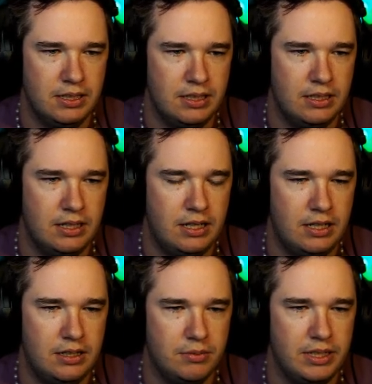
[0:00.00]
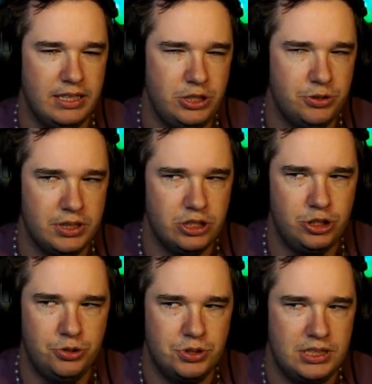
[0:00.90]
The issue is
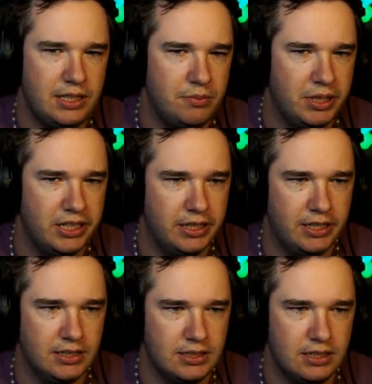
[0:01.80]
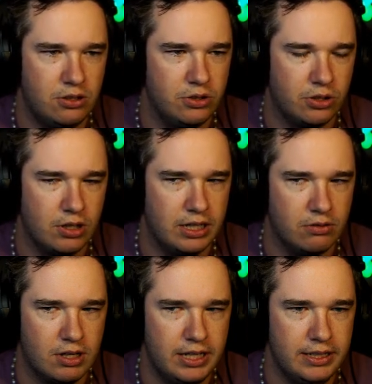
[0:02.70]
you see abilities on the ground,
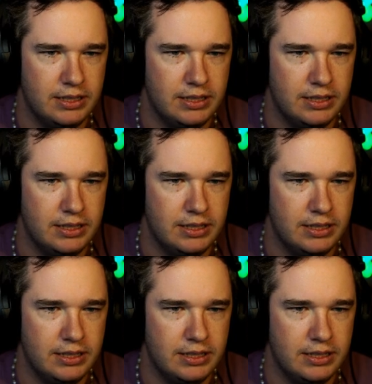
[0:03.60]
right?